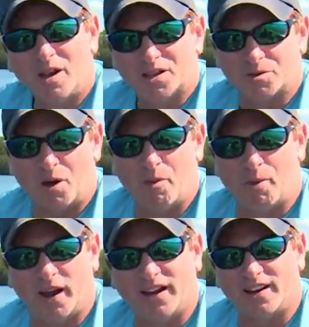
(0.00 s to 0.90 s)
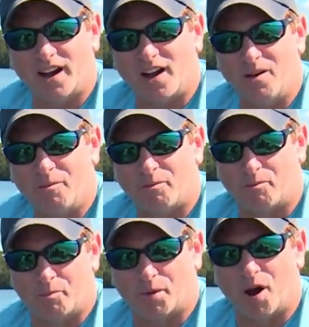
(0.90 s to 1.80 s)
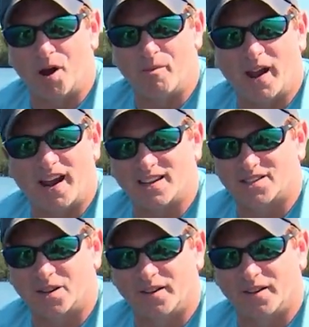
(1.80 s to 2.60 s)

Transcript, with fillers: small pike and now brown bass. So